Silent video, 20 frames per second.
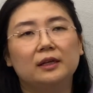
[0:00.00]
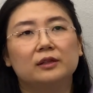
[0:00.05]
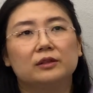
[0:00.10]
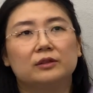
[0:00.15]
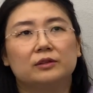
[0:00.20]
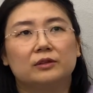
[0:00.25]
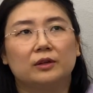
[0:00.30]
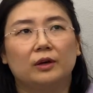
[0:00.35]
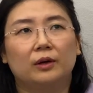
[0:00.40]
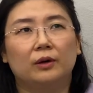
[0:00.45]

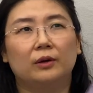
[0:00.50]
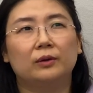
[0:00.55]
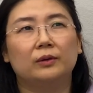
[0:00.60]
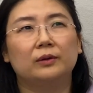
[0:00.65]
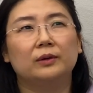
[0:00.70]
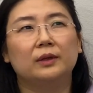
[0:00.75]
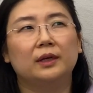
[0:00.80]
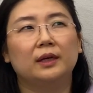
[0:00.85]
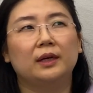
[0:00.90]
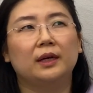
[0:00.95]

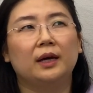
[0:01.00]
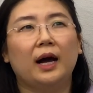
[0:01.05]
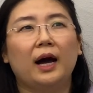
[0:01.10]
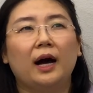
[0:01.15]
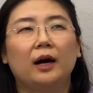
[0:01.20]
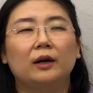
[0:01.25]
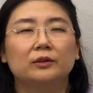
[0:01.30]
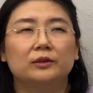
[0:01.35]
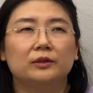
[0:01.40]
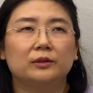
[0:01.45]
So
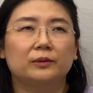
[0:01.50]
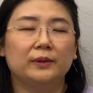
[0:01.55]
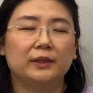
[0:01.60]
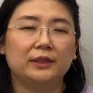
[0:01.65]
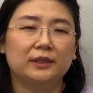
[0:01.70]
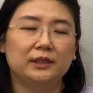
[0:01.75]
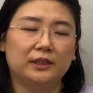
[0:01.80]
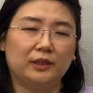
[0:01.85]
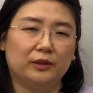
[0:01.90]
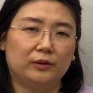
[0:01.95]
how do
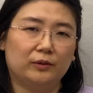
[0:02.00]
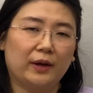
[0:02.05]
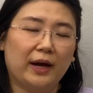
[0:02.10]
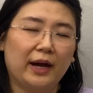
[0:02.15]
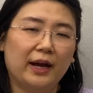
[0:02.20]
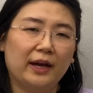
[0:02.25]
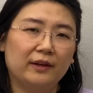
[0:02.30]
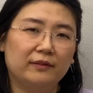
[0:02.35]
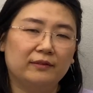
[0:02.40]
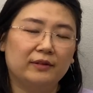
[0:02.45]
we
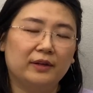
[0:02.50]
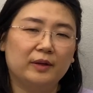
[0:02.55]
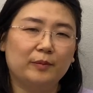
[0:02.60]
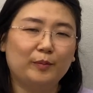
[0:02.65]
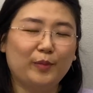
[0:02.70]
derive